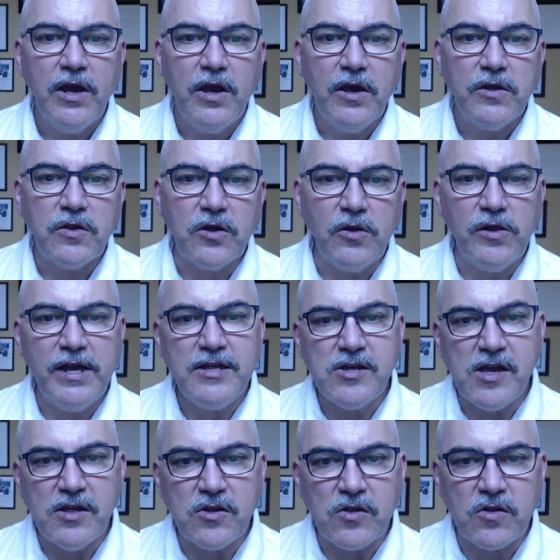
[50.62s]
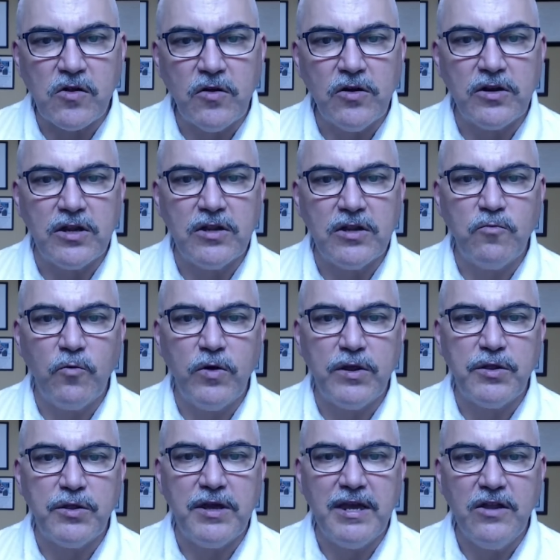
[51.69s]
So let's get started
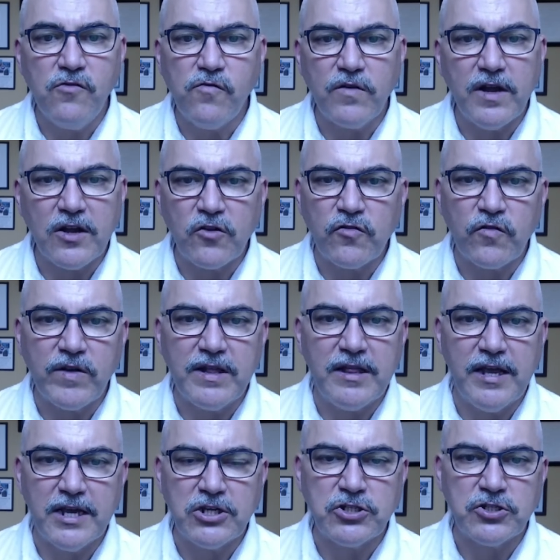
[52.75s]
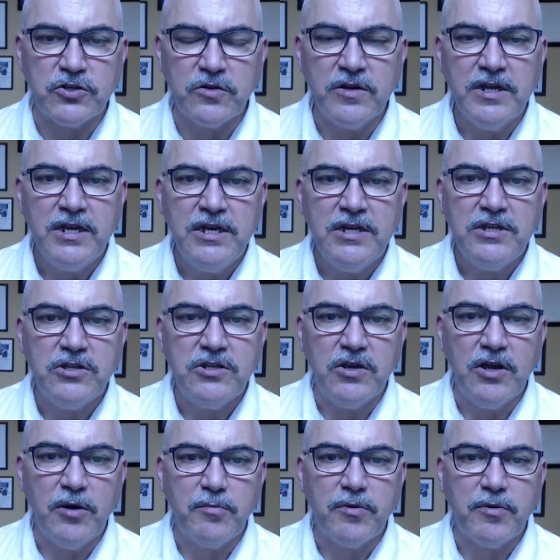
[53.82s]
with the introductory lecture to
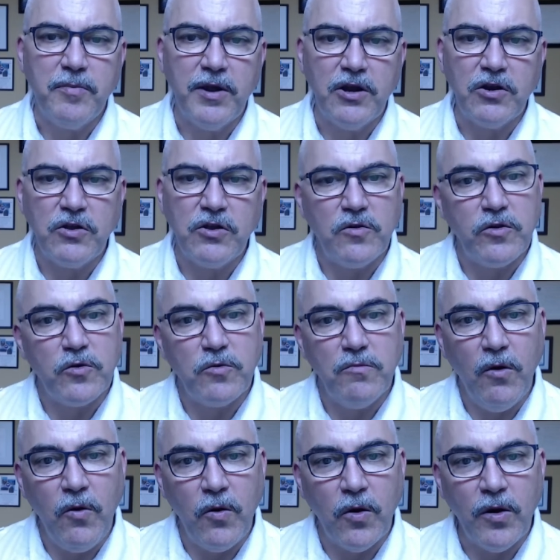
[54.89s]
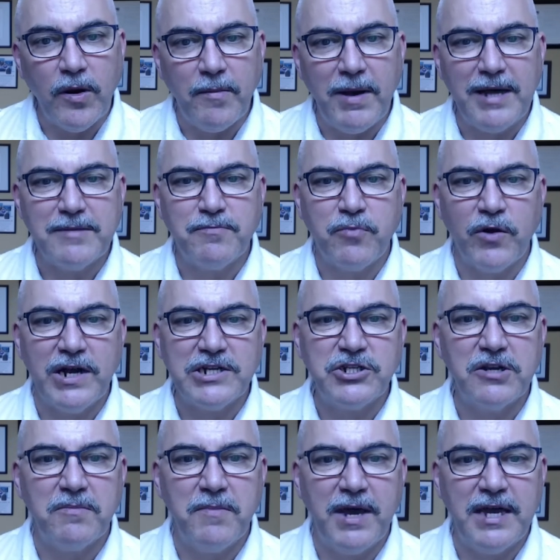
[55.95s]
help prepare you to learn more about
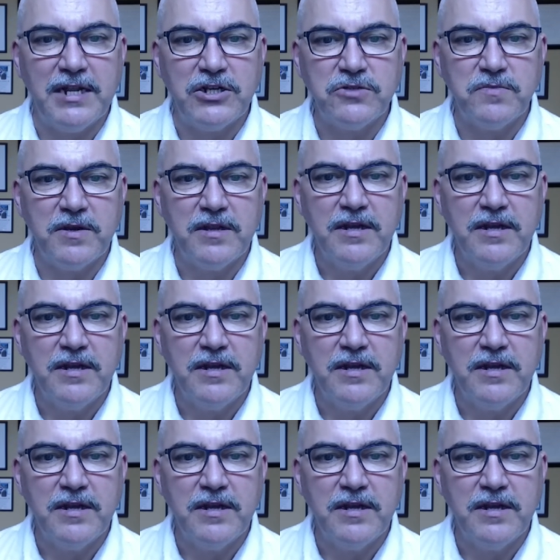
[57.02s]
project management.